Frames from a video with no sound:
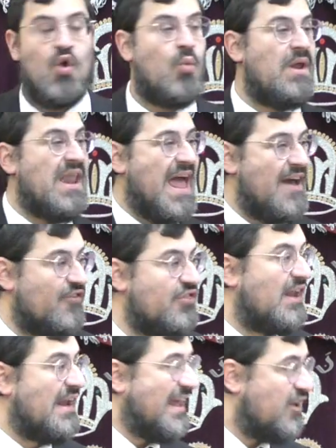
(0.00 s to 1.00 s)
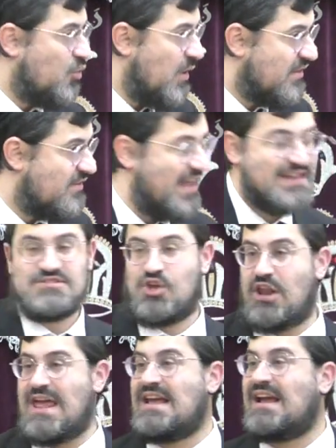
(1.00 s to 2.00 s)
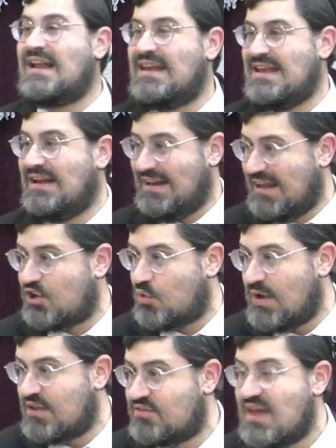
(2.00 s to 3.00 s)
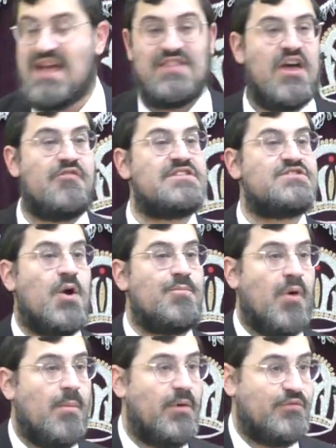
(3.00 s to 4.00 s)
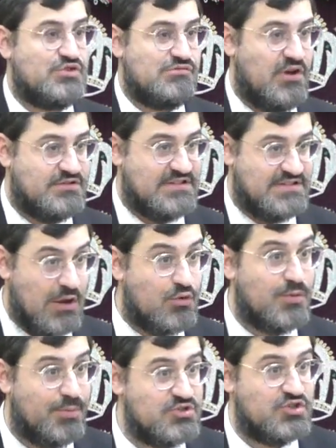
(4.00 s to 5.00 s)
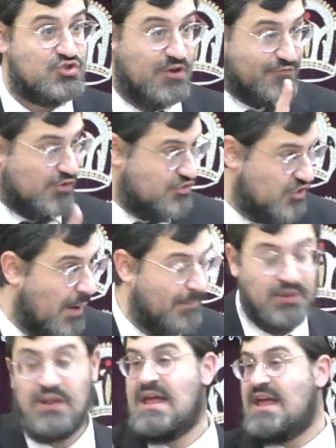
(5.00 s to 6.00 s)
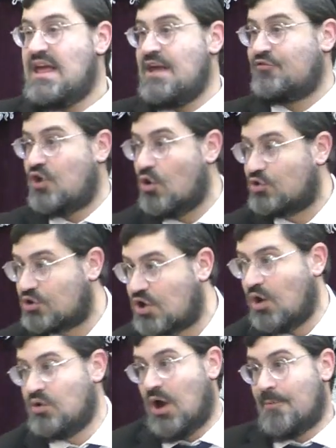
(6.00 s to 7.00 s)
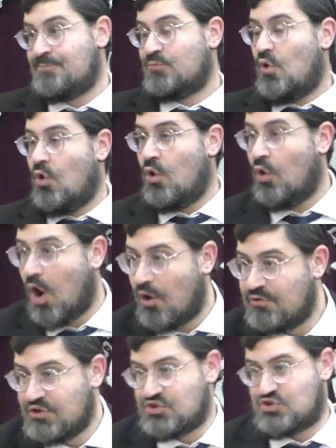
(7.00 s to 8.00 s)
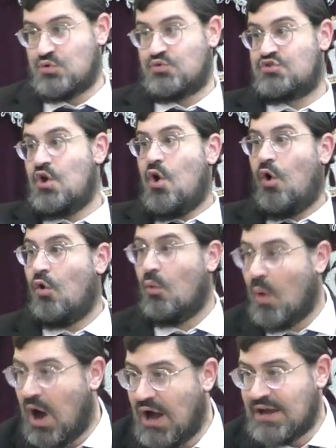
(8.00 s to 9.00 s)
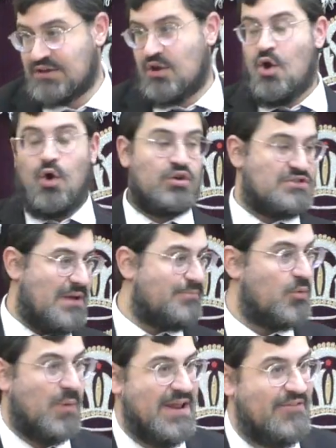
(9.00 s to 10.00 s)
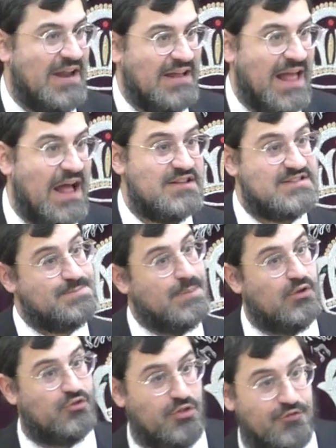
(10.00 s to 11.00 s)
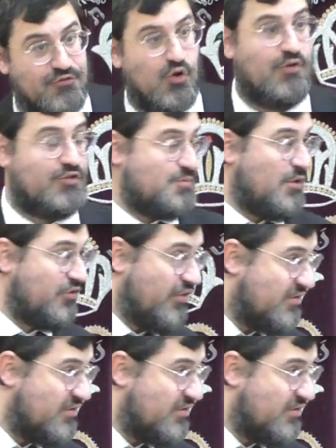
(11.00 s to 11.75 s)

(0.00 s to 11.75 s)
whenever the liquid is not a clean liquid, there is no problem with Shuras Zeu Kabusa. So, for example, if Coca-Cola or orange juice or wine or something, whatever like that, spills on the floor or spills on the